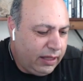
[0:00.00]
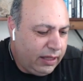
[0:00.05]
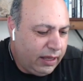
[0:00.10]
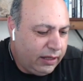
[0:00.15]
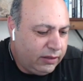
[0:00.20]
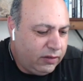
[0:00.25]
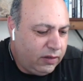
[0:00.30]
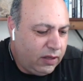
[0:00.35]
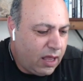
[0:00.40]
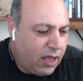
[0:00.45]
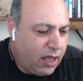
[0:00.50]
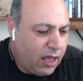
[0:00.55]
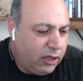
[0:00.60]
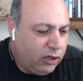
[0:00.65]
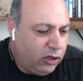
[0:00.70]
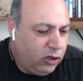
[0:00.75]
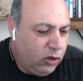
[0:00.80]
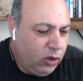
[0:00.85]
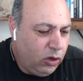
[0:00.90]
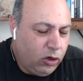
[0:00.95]
that
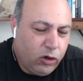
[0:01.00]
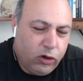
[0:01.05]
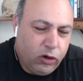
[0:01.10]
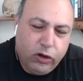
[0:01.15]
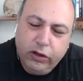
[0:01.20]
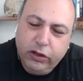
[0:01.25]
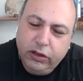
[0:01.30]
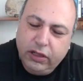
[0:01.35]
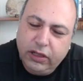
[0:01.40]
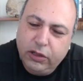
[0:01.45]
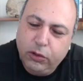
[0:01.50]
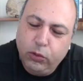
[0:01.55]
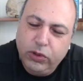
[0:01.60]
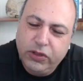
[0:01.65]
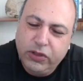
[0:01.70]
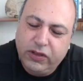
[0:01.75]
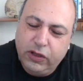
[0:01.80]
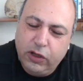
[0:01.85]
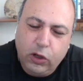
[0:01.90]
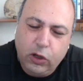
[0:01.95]
you learned that
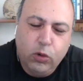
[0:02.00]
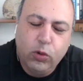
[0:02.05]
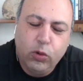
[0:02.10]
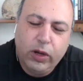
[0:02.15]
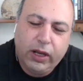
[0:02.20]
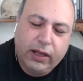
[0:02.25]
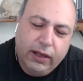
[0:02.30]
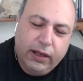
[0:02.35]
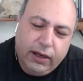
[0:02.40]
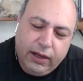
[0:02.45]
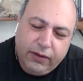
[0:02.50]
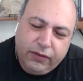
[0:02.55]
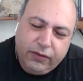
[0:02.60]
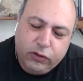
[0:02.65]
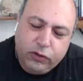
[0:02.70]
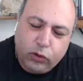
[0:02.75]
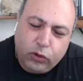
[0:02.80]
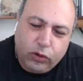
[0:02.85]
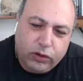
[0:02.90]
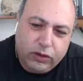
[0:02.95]
was new at Lyft
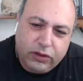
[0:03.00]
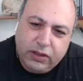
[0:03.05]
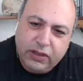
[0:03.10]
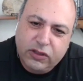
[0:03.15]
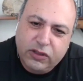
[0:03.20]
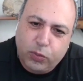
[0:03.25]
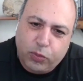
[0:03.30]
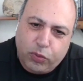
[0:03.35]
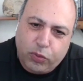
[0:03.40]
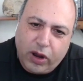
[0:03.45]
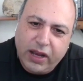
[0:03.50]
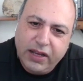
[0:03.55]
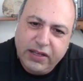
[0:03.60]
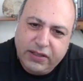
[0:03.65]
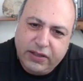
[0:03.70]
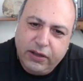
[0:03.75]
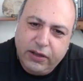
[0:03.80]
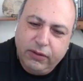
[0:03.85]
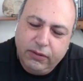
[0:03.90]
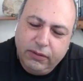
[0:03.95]
or that
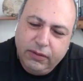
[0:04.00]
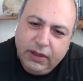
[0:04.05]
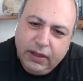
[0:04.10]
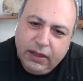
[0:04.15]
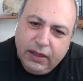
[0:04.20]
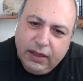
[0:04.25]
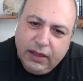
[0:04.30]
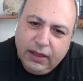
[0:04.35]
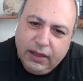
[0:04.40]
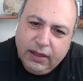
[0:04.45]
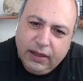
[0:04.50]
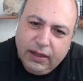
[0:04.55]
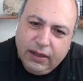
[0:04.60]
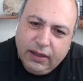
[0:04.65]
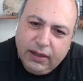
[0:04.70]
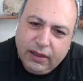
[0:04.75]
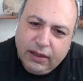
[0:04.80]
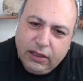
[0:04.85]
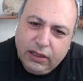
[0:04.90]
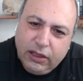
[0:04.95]
surprised you?
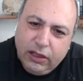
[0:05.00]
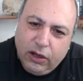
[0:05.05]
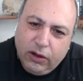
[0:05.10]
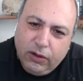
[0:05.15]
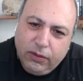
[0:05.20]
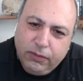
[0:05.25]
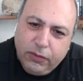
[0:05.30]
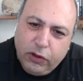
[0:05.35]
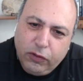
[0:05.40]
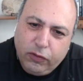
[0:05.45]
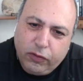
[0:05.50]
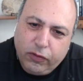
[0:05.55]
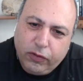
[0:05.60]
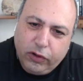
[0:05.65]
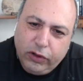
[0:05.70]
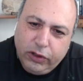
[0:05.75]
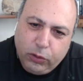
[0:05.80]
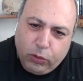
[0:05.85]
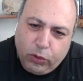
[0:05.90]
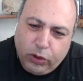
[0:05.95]
You know, you've
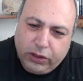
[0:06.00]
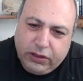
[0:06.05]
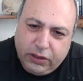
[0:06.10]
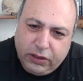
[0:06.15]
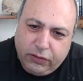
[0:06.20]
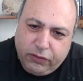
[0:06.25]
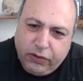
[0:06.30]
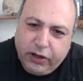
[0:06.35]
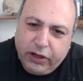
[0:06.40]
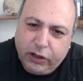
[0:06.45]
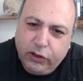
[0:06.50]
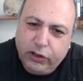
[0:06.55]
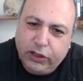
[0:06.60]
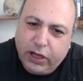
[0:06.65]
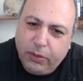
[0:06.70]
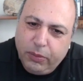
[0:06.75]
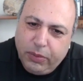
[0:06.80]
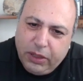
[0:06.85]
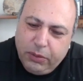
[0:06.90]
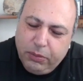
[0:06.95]
already worked at a very good
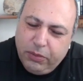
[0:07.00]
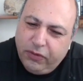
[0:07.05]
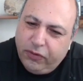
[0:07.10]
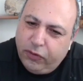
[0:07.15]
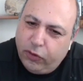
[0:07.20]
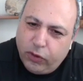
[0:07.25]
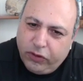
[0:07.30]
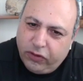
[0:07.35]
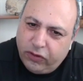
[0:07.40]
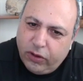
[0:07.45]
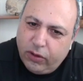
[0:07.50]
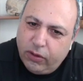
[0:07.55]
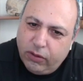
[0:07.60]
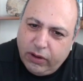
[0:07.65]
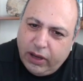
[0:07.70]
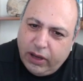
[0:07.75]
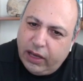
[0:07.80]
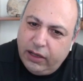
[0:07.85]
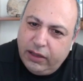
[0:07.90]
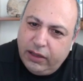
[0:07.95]
company before, so
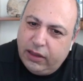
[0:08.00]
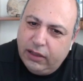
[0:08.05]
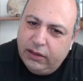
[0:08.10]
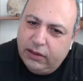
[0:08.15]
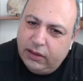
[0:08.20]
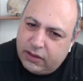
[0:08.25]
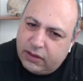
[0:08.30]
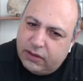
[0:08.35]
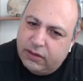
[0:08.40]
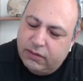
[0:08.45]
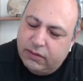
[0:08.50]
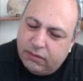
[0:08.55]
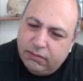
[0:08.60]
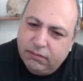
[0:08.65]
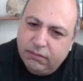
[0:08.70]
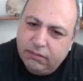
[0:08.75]
anything that's...